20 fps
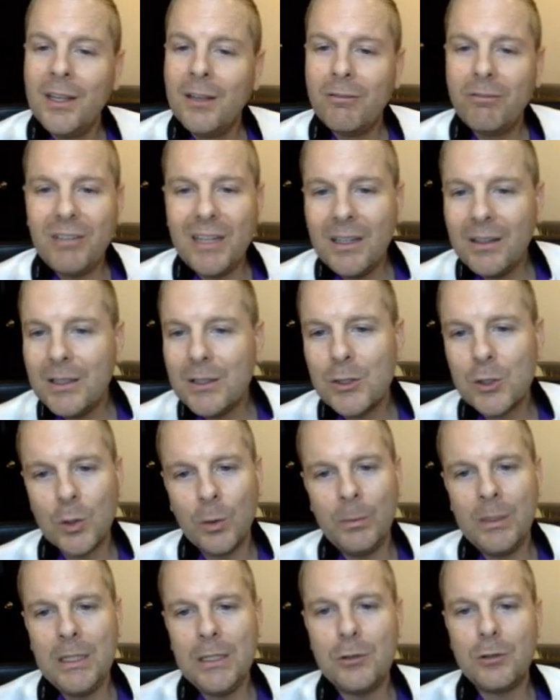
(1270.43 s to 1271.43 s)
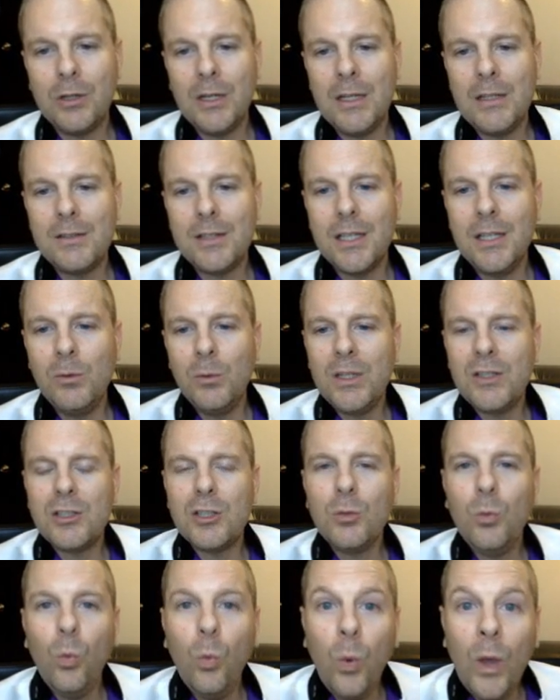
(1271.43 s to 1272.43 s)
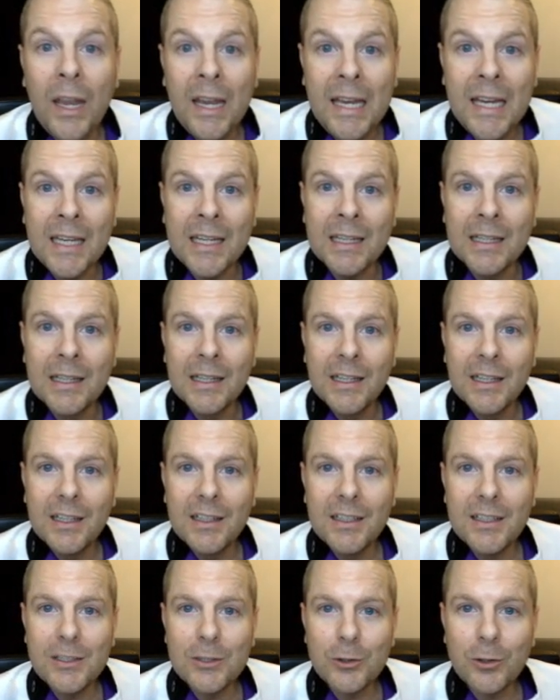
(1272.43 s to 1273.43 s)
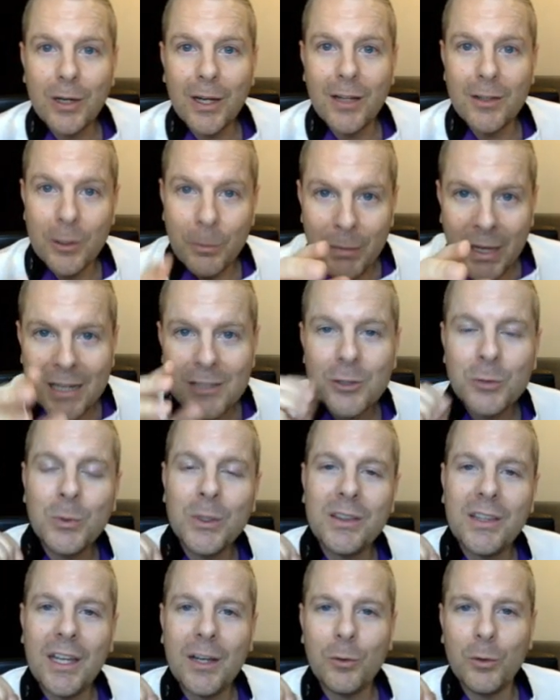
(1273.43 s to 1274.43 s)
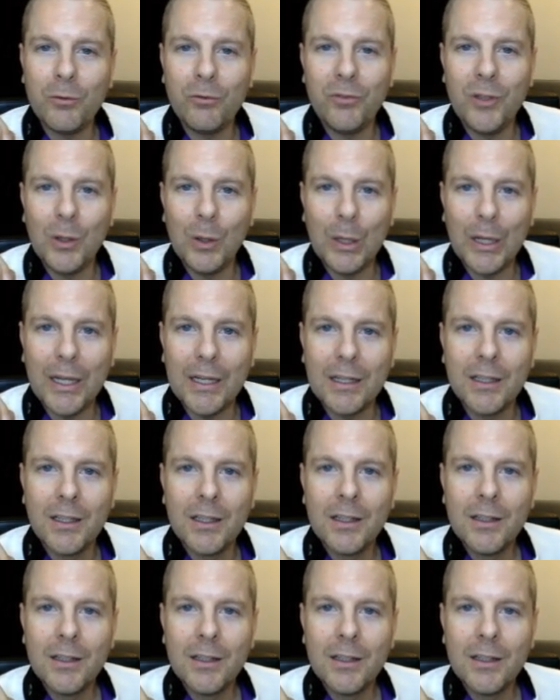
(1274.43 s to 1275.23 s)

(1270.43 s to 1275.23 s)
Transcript: failing so many trades, he went to winning his trades. Imagine what that would feel like.